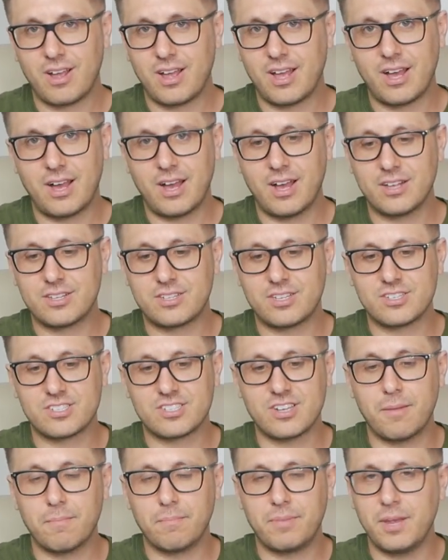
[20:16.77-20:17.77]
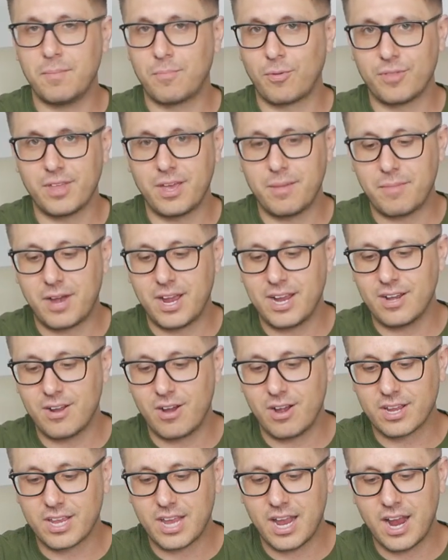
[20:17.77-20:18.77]
To some people, they might
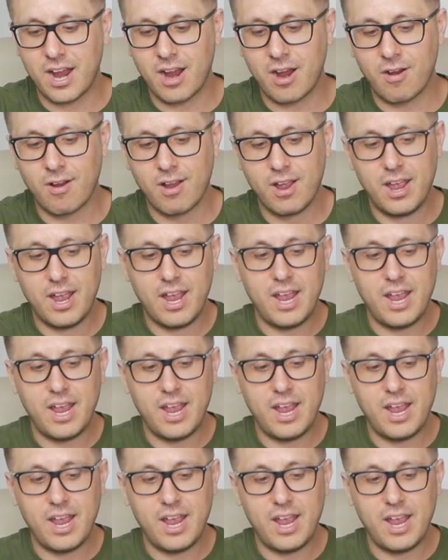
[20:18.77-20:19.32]
not care.